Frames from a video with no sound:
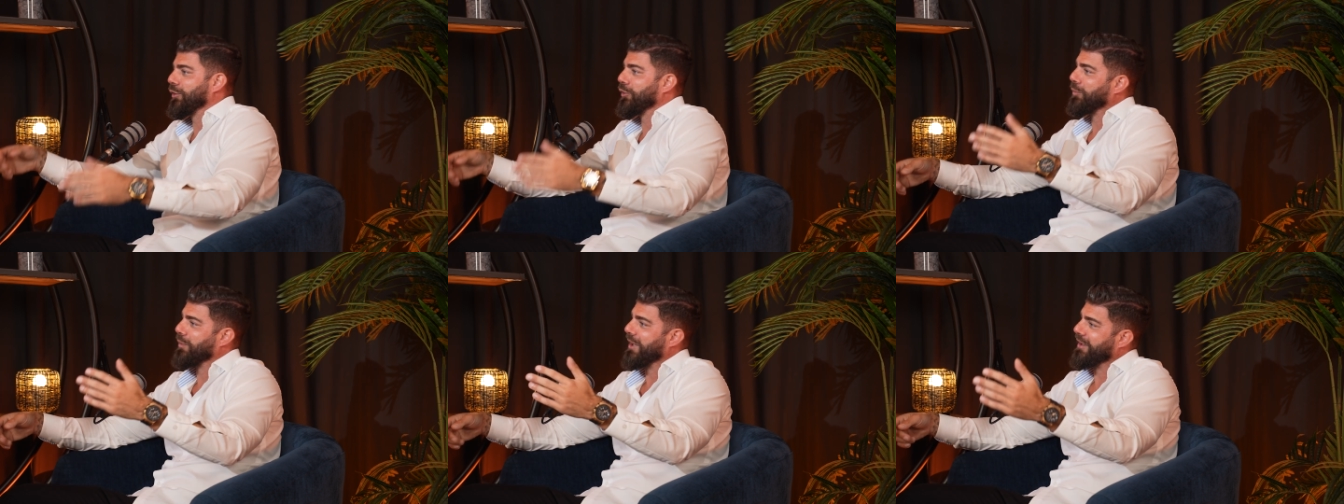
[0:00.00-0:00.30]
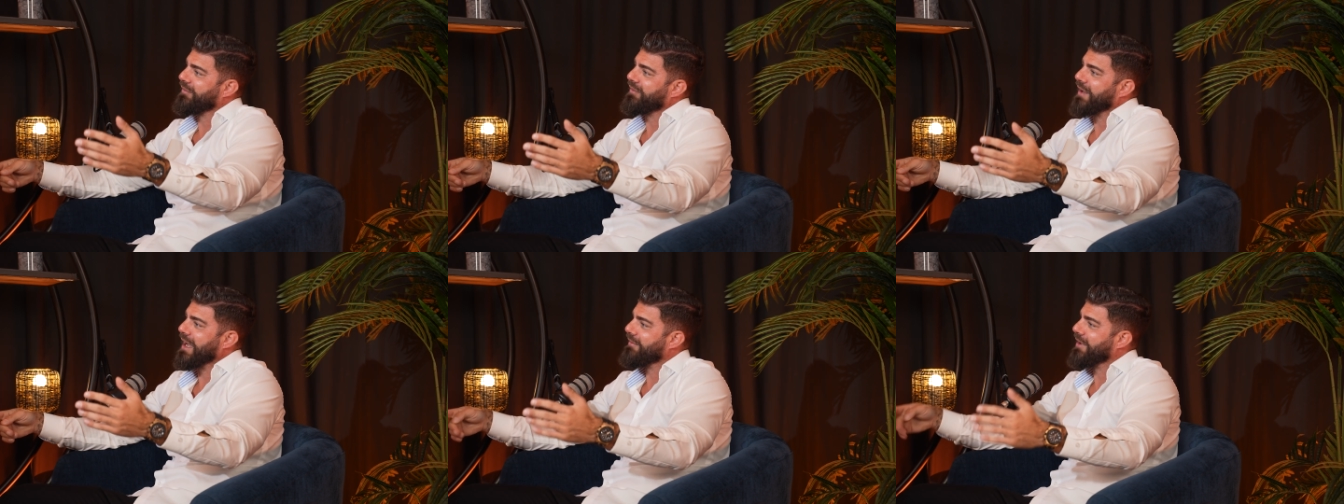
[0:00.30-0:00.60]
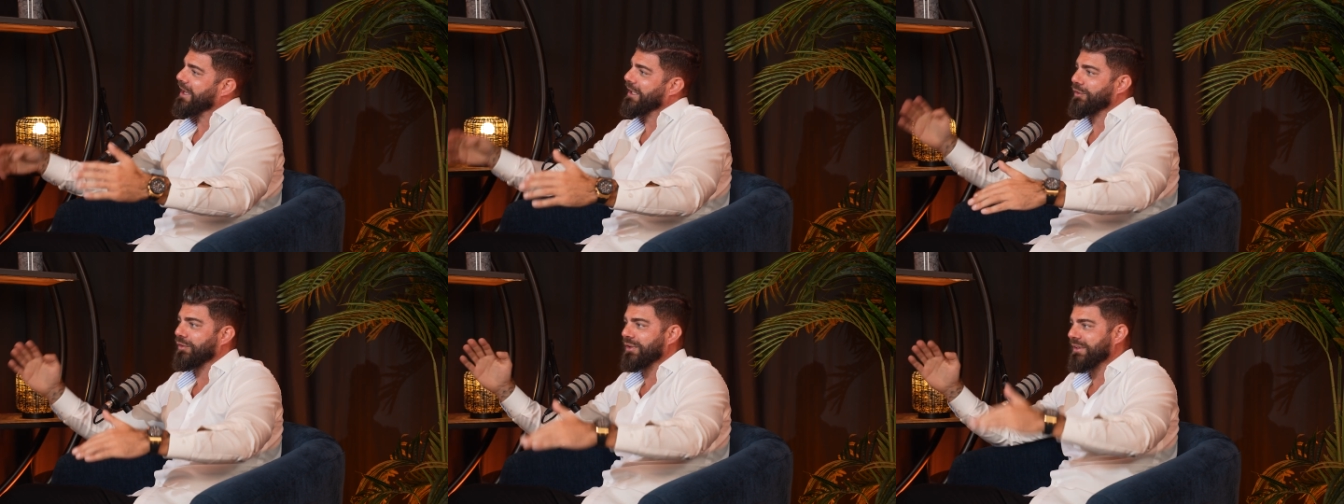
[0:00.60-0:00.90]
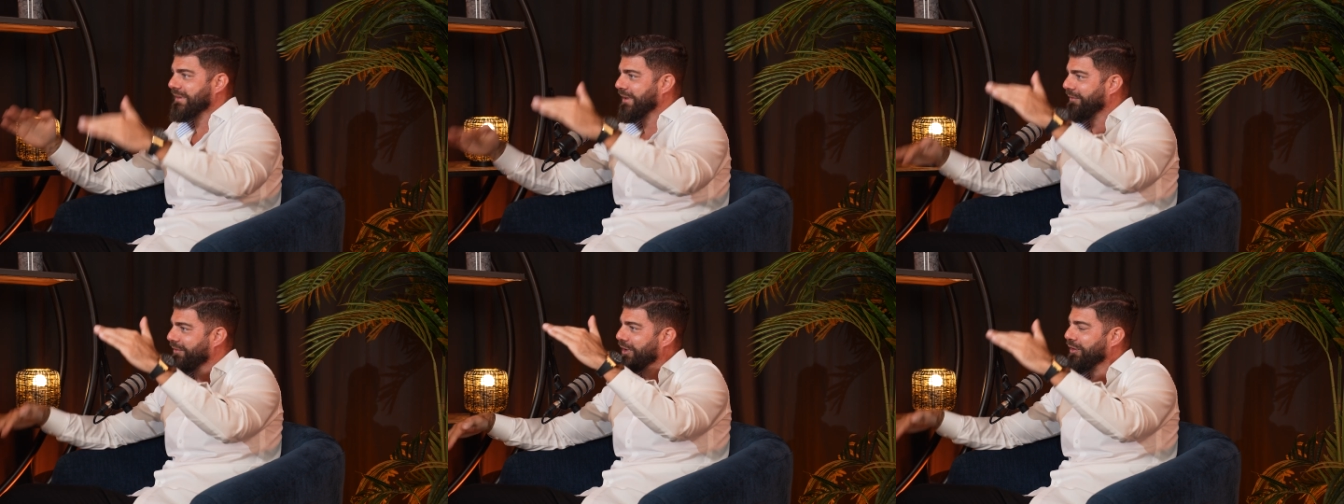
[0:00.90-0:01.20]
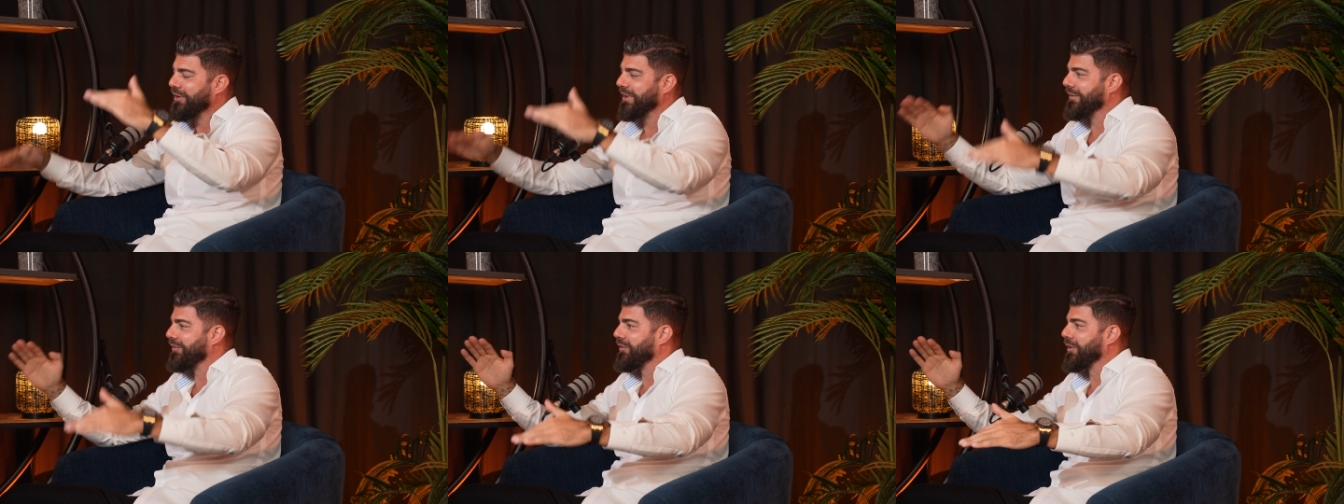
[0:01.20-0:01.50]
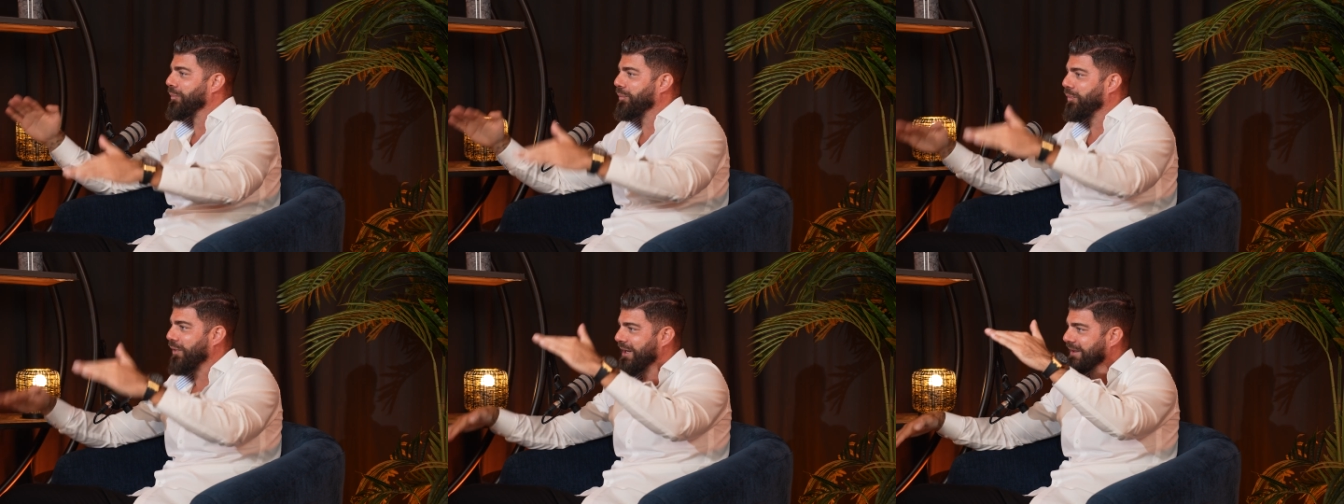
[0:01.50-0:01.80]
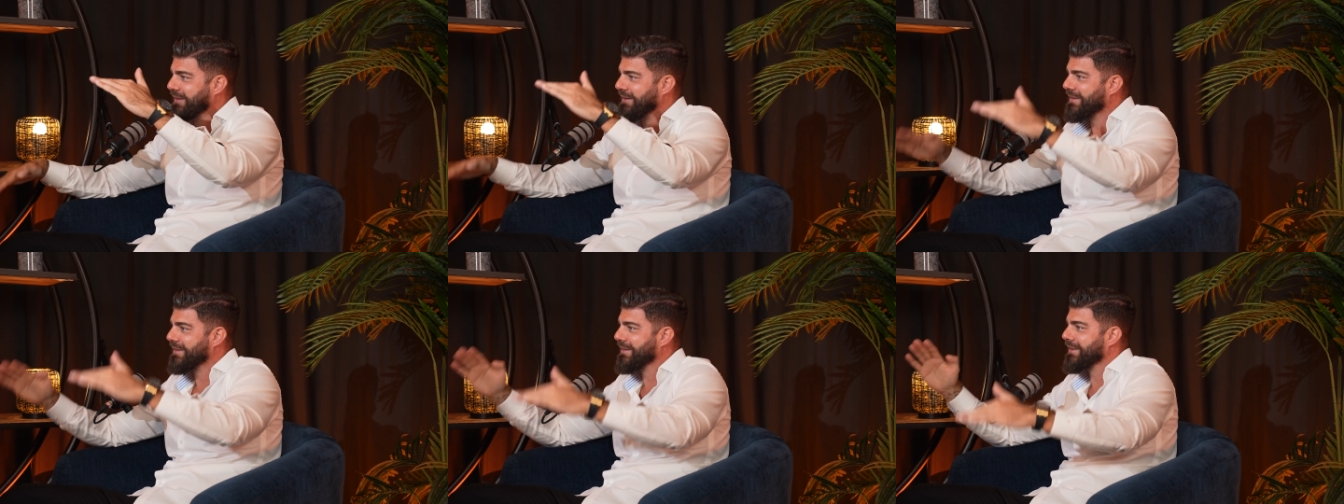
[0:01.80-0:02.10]
or you buy 500, it's a very different
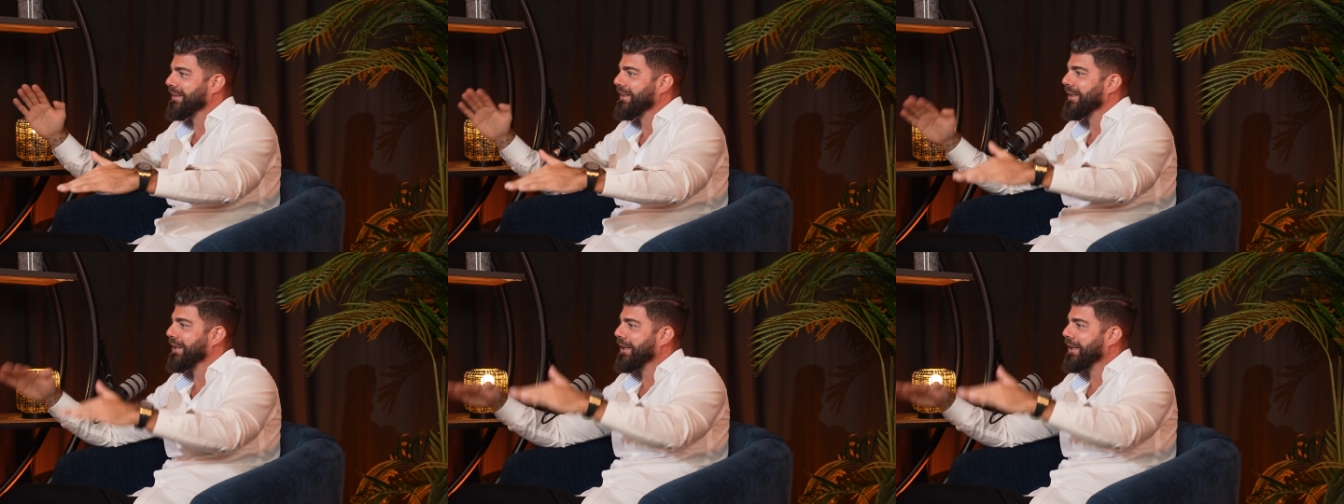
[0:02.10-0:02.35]
price